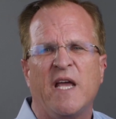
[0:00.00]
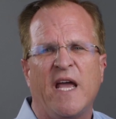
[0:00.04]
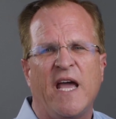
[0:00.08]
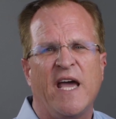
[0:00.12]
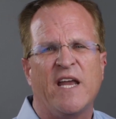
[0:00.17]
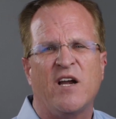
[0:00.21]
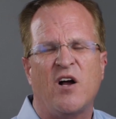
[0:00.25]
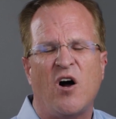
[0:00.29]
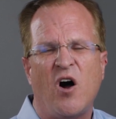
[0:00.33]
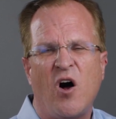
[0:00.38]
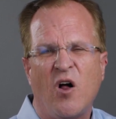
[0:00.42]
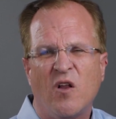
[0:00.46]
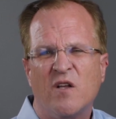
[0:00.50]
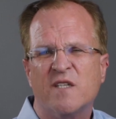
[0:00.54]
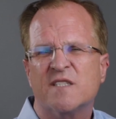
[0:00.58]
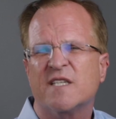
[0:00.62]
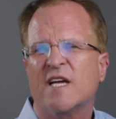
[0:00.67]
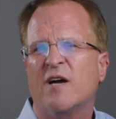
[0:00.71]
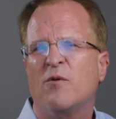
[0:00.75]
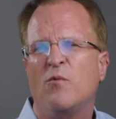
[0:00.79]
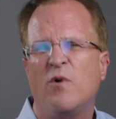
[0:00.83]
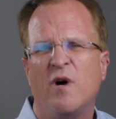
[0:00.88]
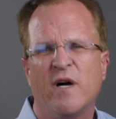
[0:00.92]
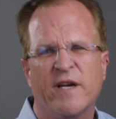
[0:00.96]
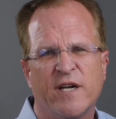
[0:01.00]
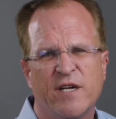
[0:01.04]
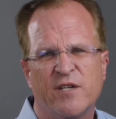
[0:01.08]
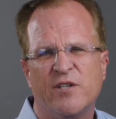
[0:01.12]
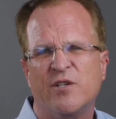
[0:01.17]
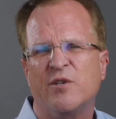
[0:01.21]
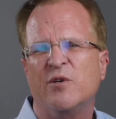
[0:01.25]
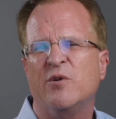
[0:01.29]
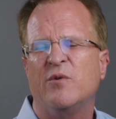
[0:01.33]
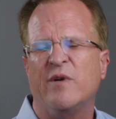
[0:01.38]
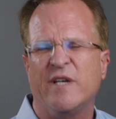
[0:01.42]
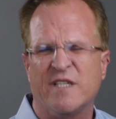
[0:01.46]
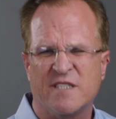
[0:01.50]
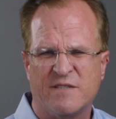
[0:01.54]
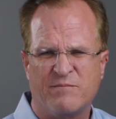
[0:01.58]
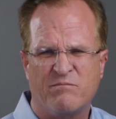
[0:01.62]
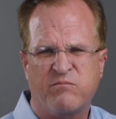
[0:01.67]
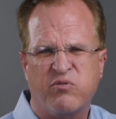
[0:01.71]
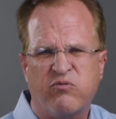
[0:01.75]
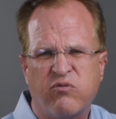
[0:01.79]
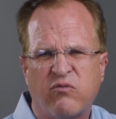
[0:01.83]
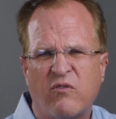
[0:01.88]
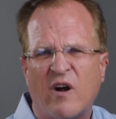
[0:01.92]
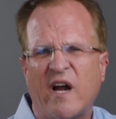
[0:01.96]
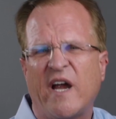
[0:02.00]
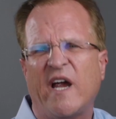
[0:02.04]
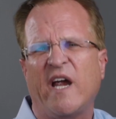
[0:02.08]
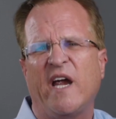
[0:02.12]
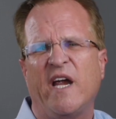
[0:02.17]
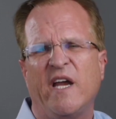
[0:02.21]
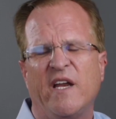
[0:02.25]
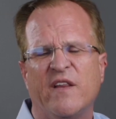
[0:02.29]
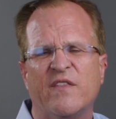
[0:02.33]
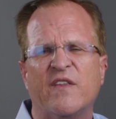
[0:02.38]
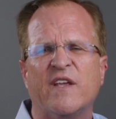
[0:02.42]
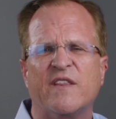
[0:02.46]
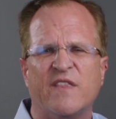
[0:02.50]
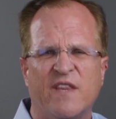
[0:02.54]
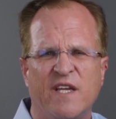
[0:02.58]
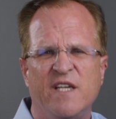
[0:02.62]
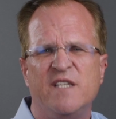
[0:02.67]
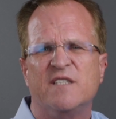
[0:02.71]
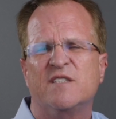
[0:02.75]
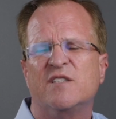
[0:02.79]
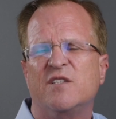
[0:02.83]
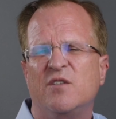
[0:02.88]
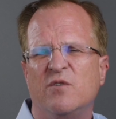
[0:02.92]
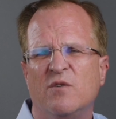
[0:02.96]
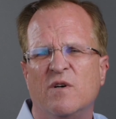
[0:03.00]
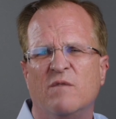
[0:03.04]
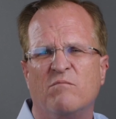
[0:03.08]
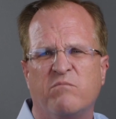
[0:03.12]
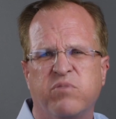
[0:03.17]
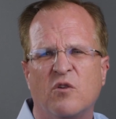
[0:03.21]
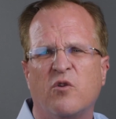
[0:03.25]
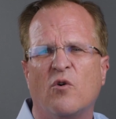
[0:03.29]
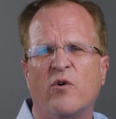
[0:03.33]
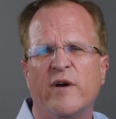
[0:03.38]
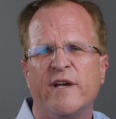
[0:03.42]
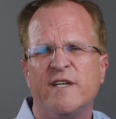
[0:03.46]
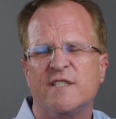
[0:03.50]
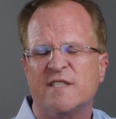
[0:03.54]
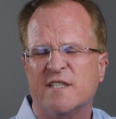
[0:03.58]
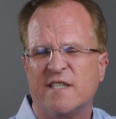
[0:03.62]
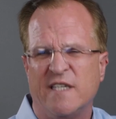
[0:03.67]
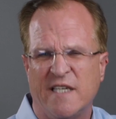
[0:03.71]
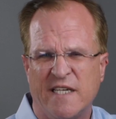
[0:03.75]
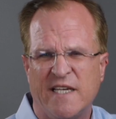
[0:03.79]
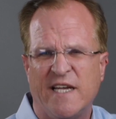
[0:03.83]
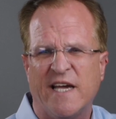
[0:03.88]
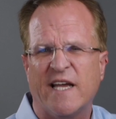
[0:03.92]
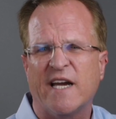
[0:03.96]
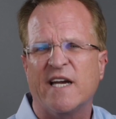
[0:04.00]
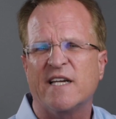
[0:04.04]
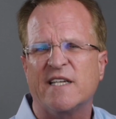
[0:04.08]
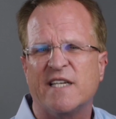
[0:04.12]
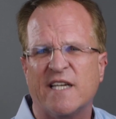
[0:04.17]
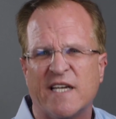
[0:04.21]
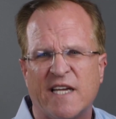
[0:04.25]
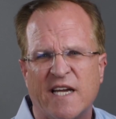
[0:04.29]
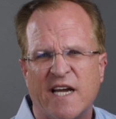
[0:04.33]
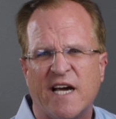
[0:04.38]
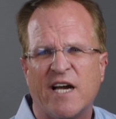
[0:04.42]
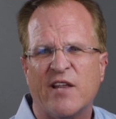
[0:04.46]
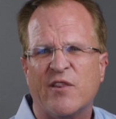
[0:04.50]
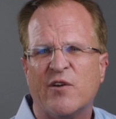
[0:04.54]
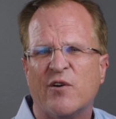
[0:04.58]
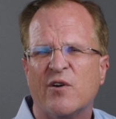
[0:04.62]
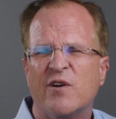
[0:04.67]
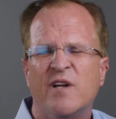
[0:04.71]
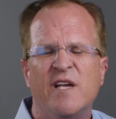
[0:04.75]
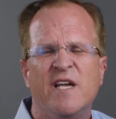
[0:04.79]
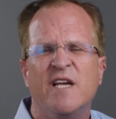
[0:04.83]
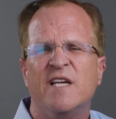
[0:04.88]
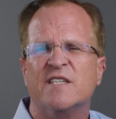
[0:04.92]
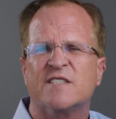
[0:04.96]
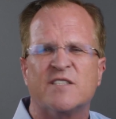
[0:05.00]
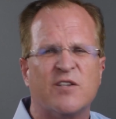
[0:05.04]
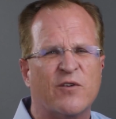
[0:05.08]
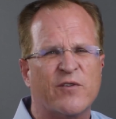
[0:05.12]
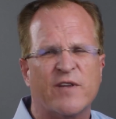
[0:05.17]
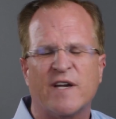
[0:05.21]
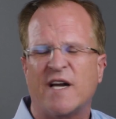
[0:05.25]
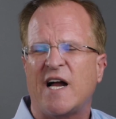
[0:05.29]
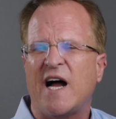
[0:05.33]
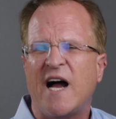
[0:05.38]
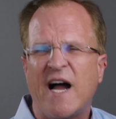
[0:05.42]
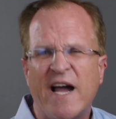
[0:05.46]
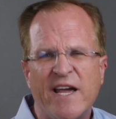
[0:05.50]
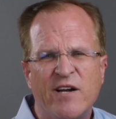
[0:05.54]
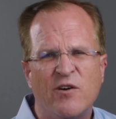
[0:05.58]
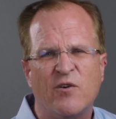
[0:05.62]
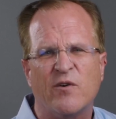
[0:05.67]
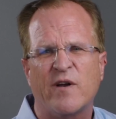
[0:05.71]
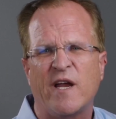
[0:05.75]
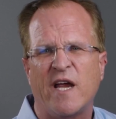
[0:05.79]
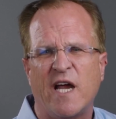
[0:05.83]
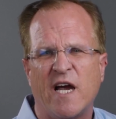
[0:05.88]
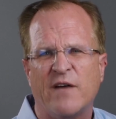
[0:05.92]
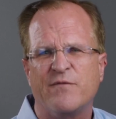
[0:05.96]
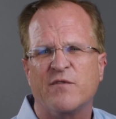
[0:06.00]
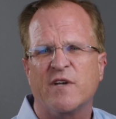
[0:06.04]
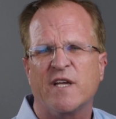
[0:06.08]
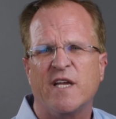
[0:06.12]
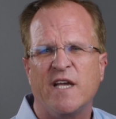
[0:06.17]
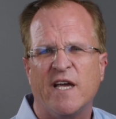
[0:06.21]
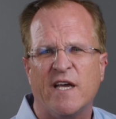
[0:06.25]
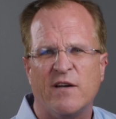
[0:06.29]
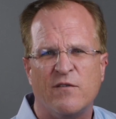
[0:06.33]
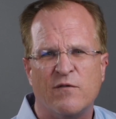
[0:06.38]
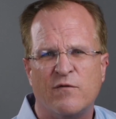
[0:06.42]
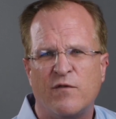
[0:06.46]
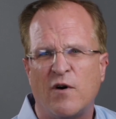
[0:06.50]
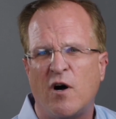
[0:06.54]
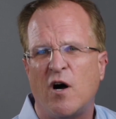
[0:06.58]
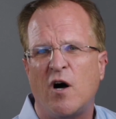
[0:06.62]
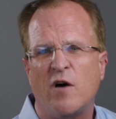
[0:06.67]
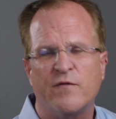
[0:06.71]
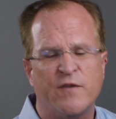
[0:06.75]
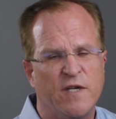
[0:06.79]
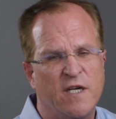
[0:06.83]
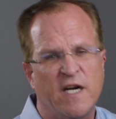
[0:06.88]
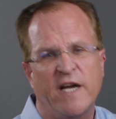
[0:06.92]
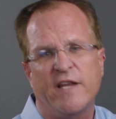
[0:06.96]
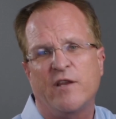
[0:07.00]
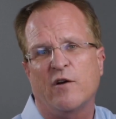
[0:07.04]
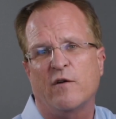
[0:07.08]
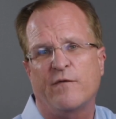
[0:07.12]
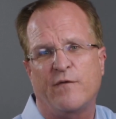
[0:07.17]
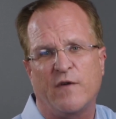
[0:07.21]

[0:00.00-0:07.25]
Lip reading: and all I want to do is pray that these 2 employees can get it together so that I don't have to get involved and either